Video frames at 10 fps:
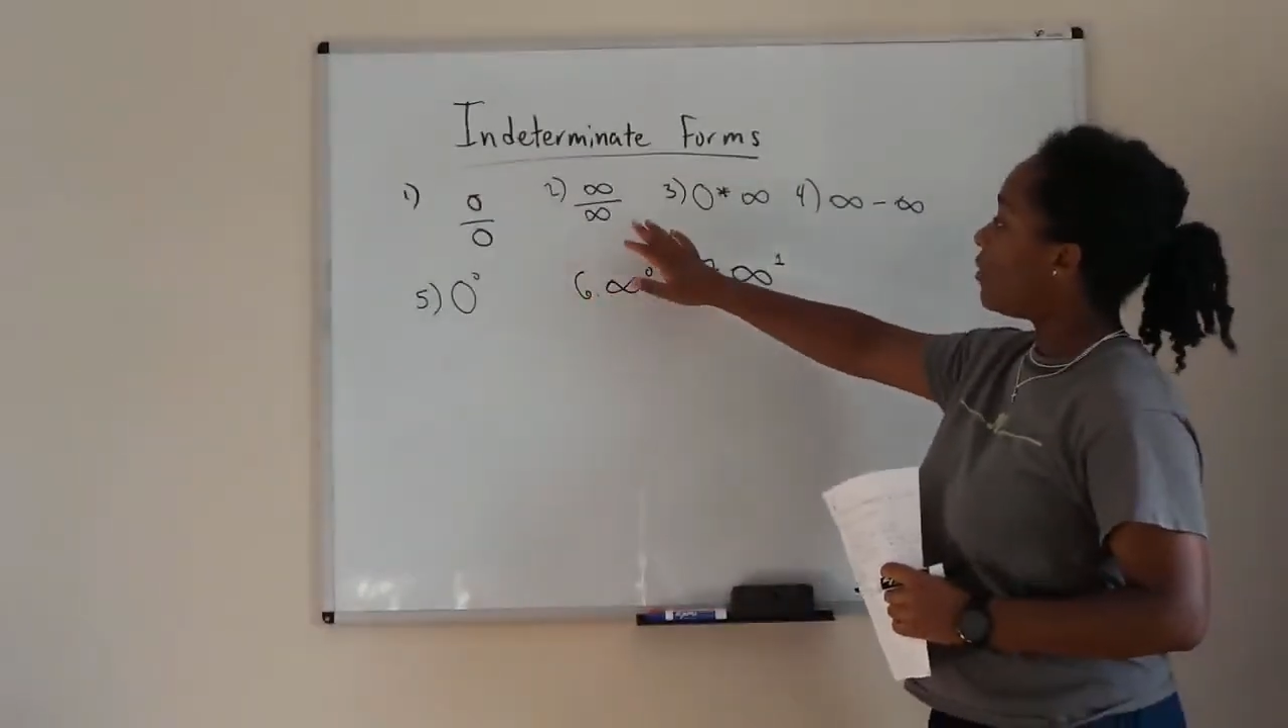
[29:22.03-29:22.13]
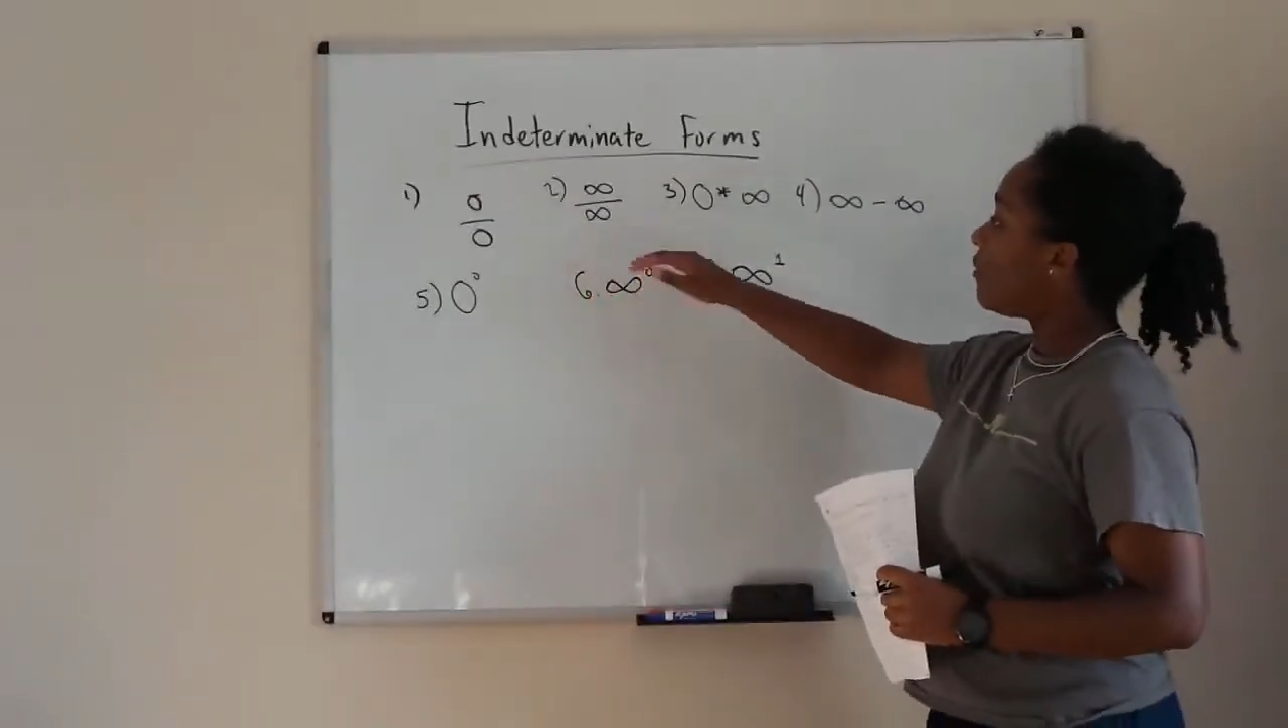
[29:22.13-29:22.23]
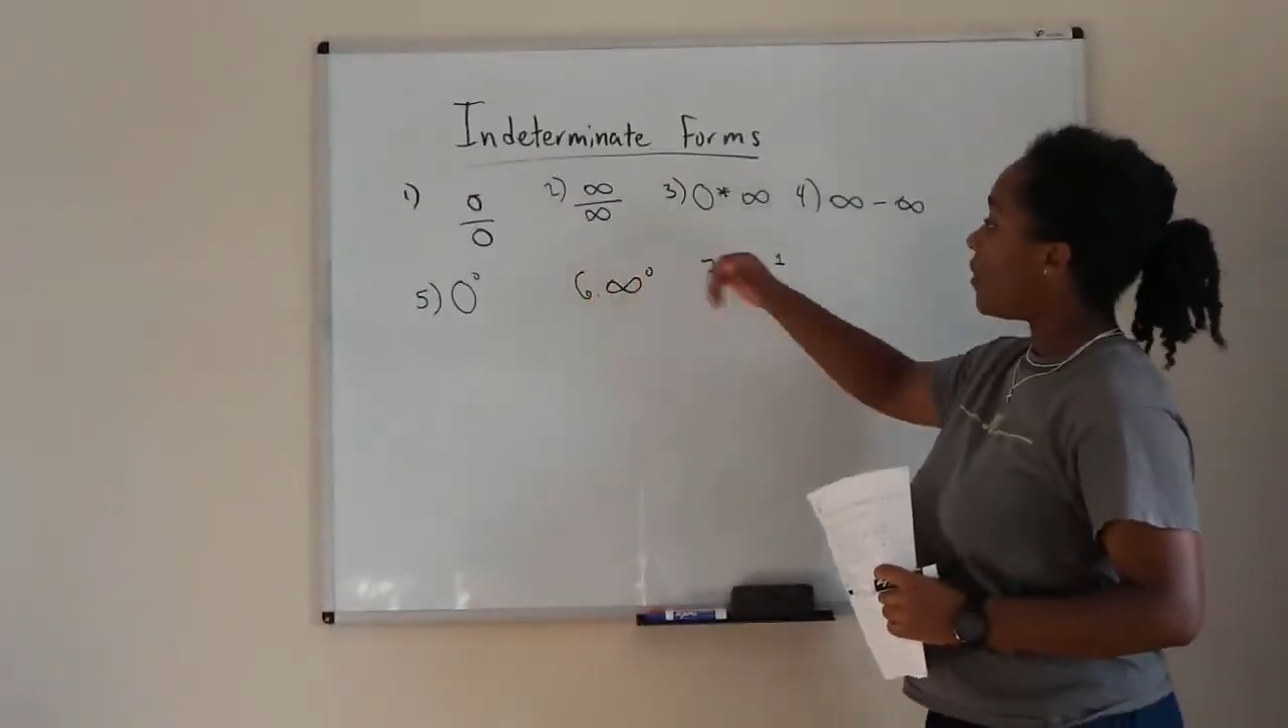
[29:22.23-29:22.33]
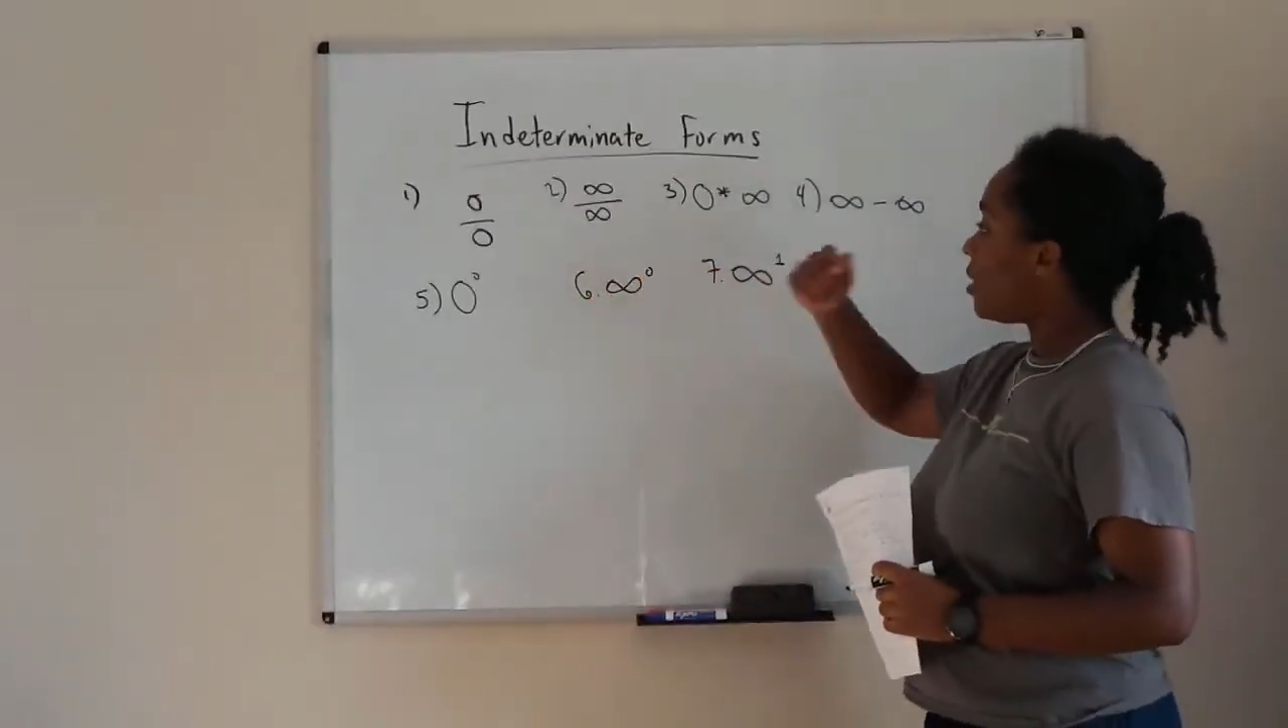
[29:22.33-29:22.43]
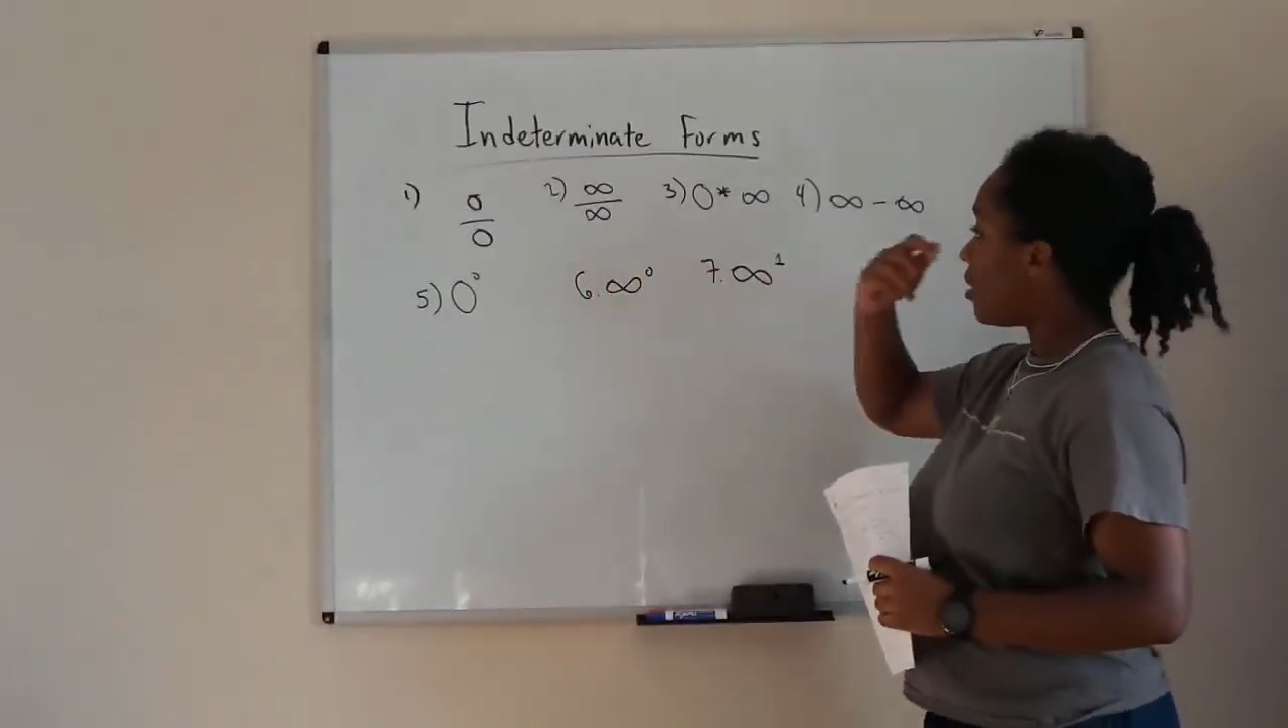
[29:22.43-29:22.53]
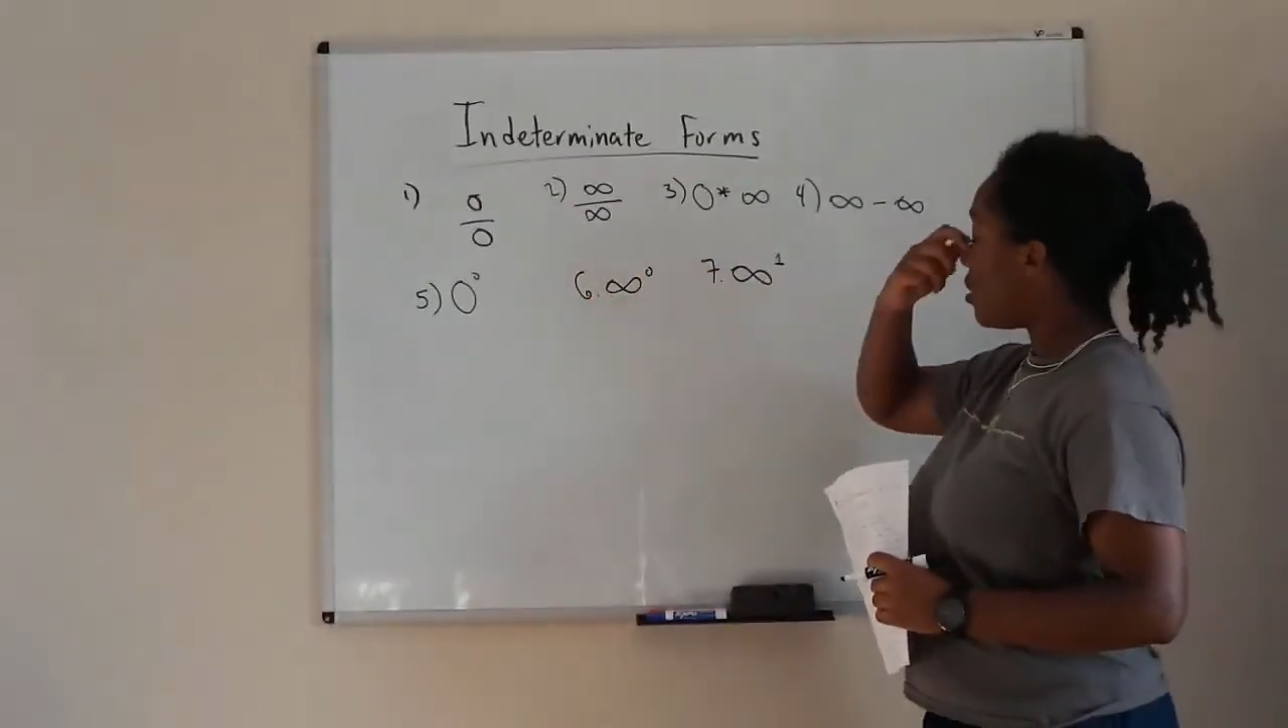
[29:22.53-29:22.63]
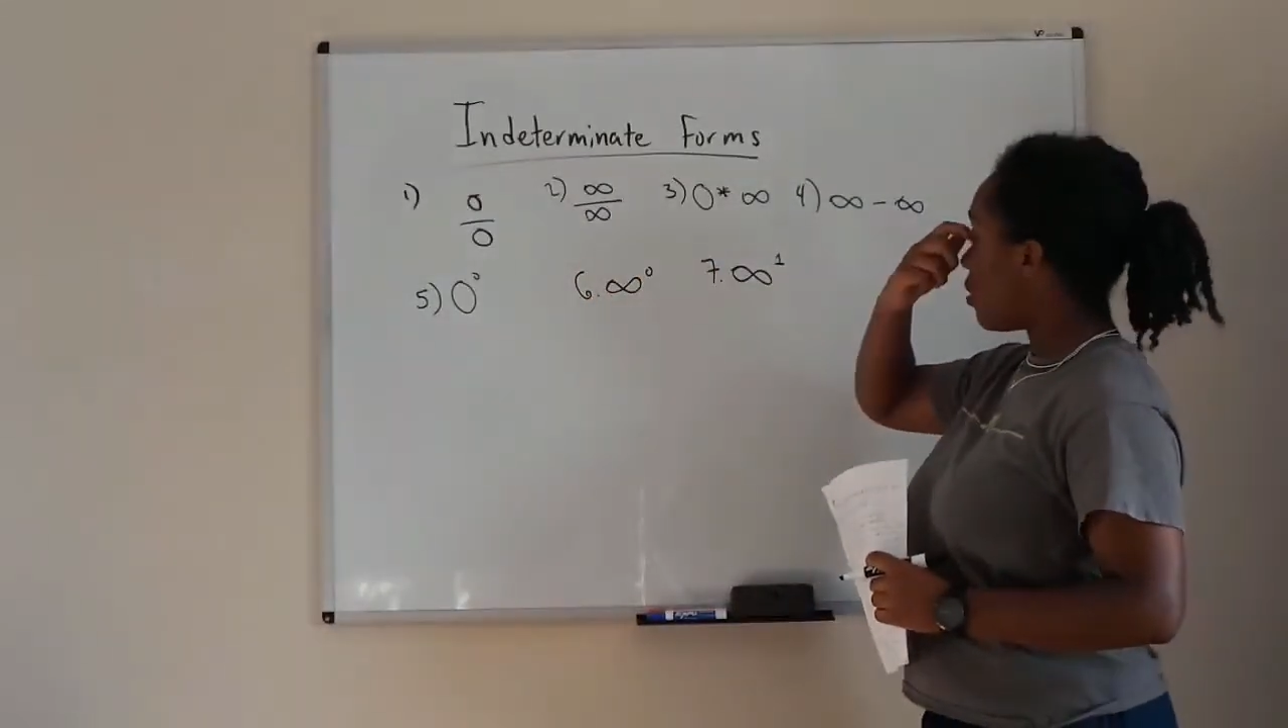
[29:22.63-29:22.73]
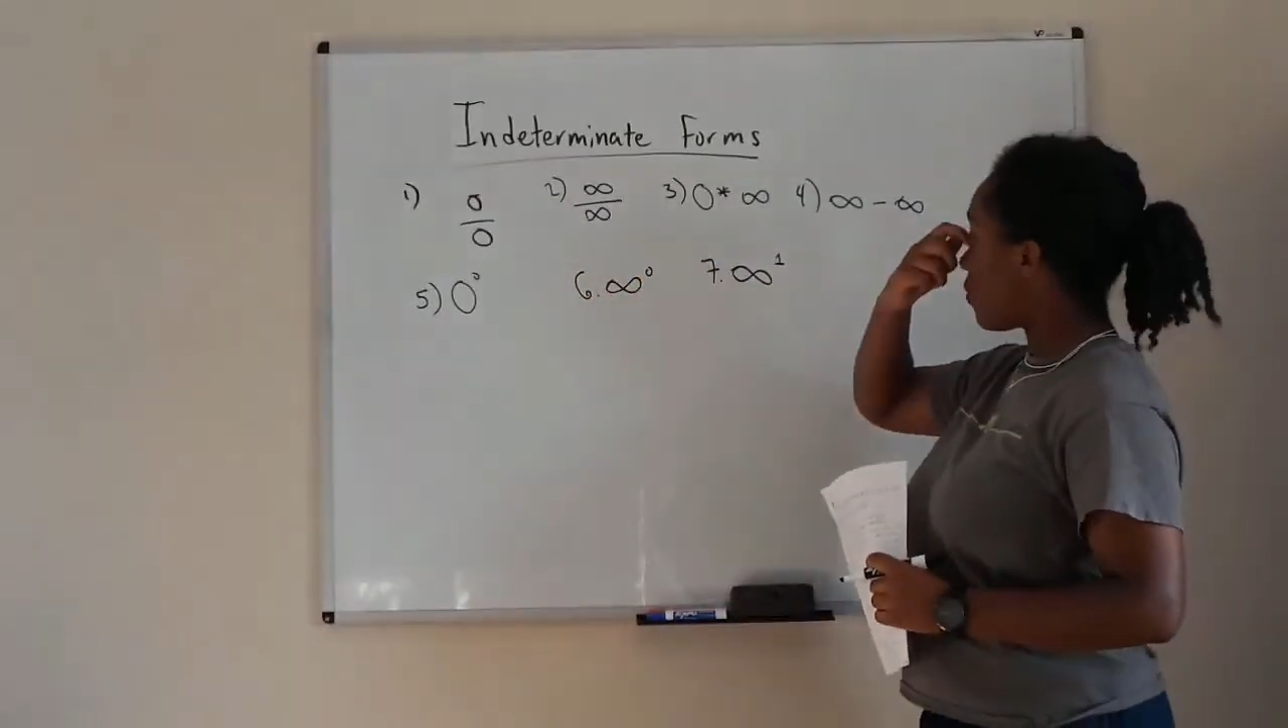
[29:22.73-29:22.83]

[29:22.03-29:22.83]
infinity